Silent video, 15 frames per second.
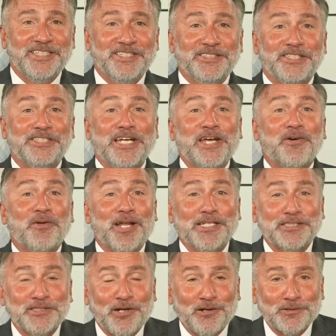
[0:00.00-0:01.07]
Today on
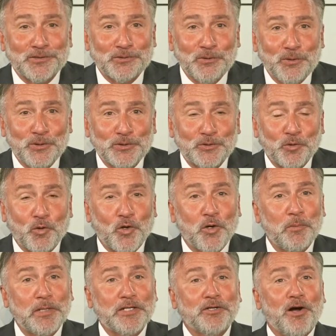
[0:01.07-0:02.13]
Let's Talk Schools, we're going to
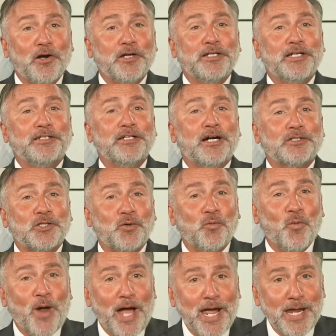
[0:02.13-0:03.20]
be talking to Dr.
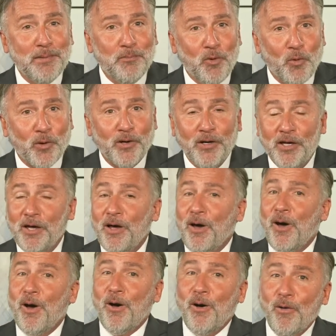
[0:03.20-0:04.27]
Ryan Moore
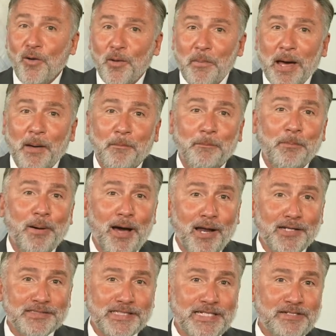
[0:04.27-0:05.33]
all about
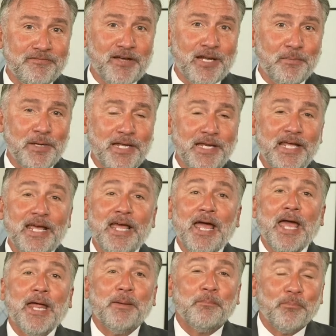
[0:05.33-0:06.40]
policy development
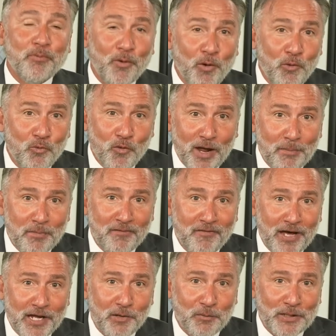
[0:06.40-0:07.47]
and program
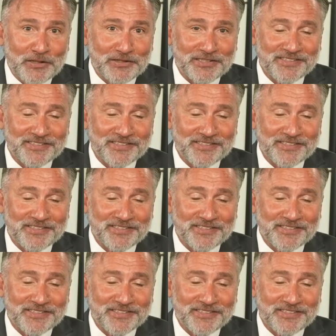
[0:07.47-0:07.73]
evaluation.